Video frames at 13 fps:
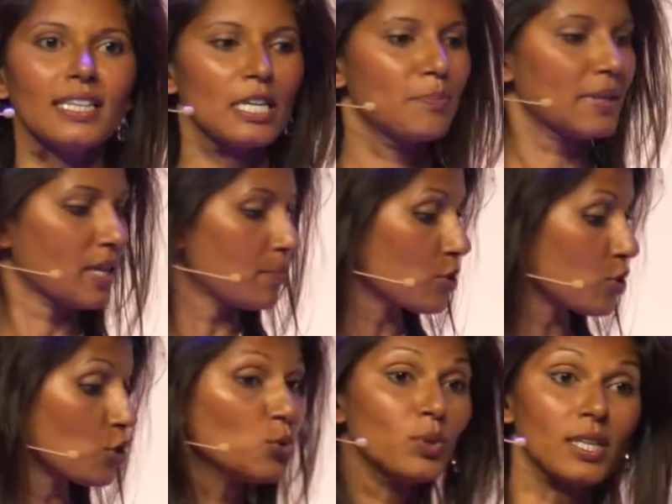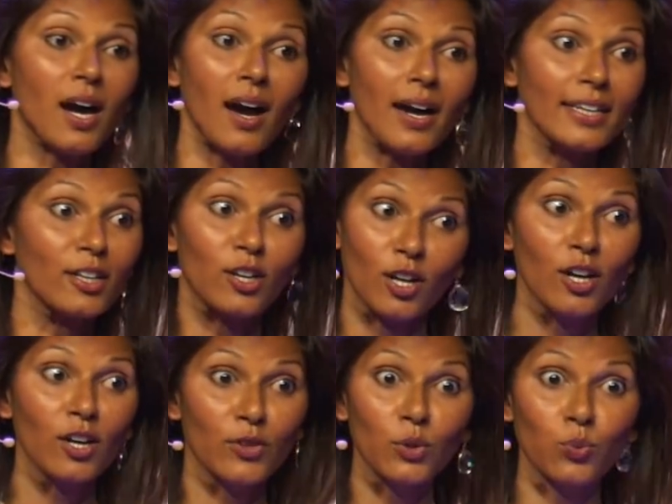it becomes you and I,
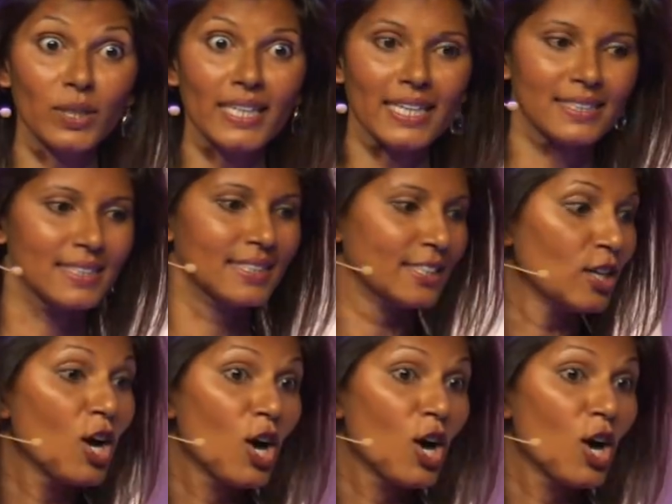the we entity,